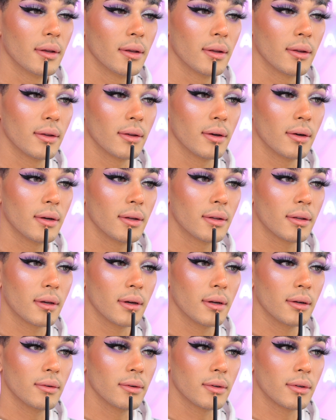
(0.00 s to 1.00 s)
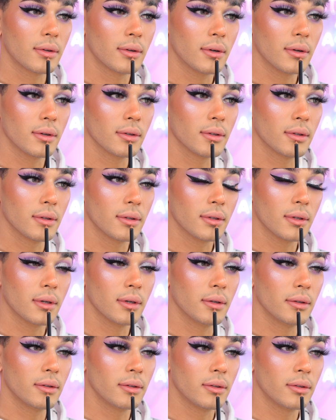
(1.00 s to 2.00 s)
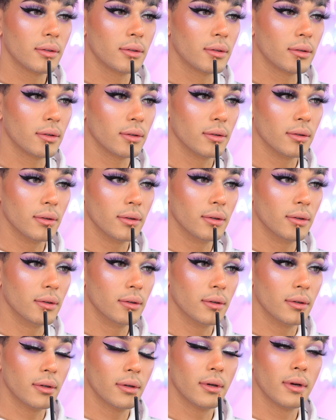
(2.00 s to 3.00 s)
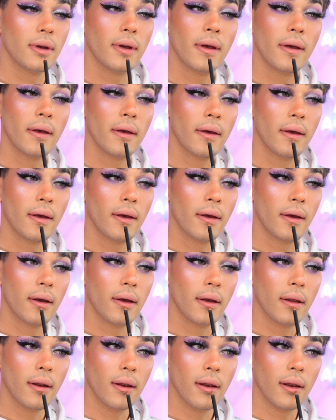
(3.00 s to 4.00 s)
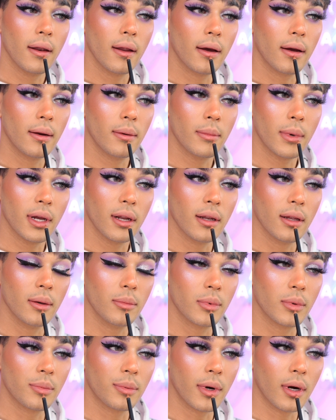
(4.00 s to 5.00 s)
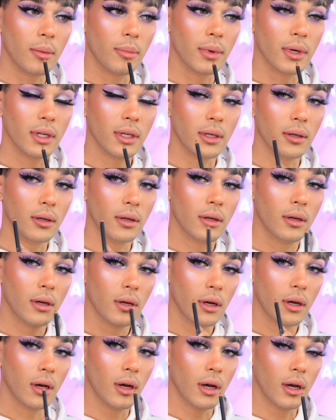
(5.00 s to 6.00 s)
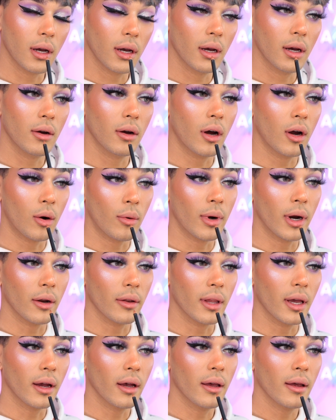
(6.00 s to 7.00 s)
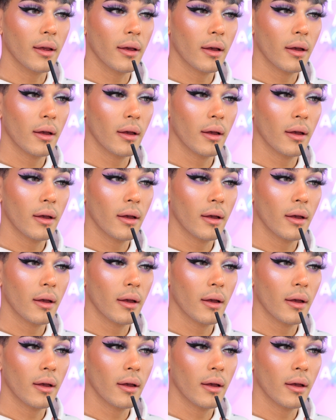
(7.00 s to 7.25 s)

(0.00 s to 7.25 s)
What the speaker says: So it's kind of a struggle sometimes to line my lips properly around that.